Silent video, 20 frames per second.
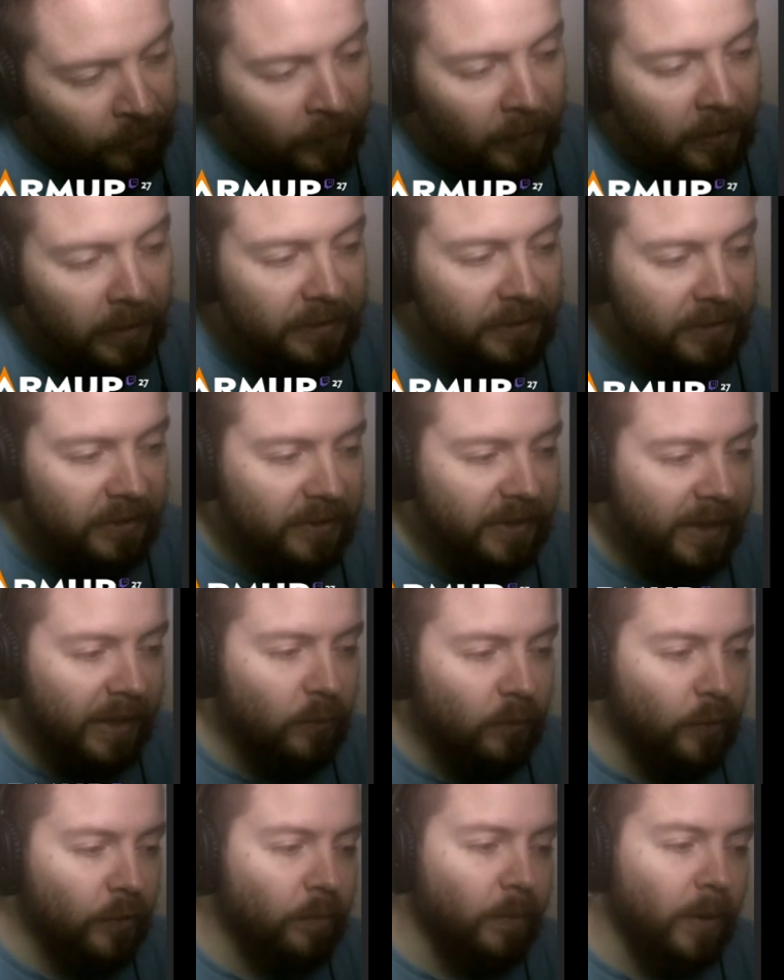It's the same
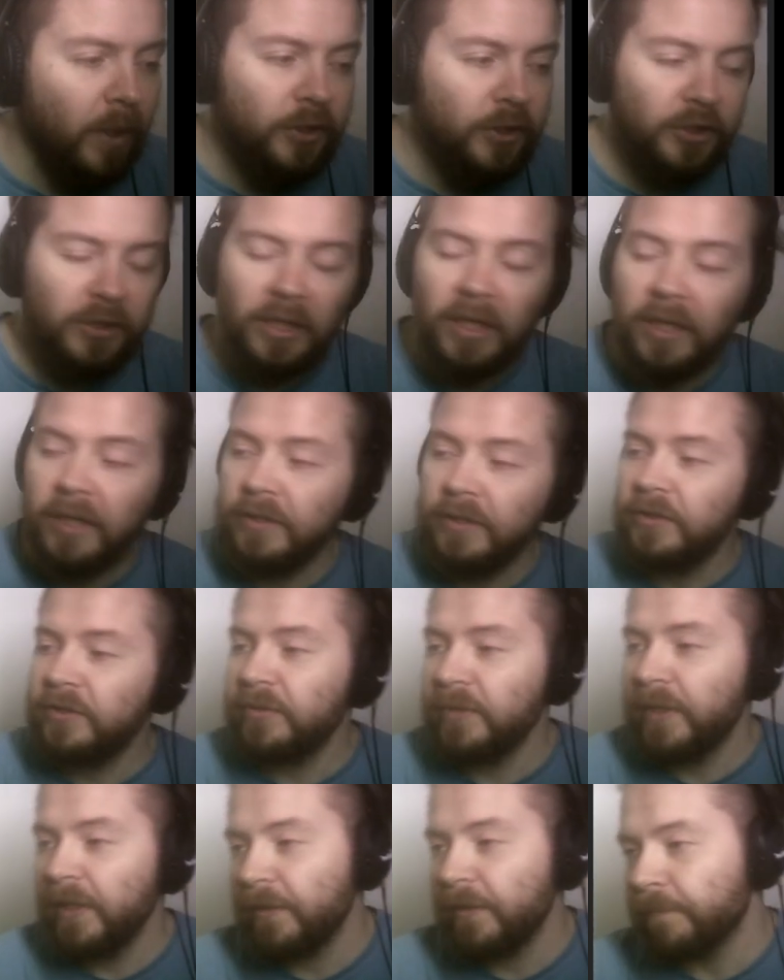with martial arts,
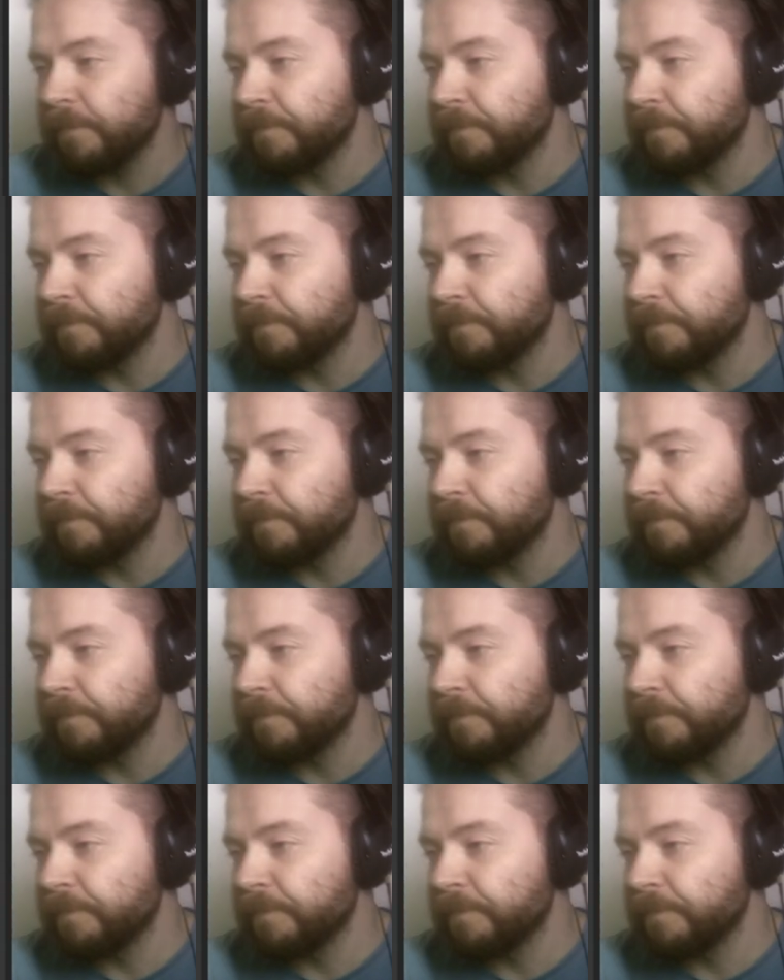right?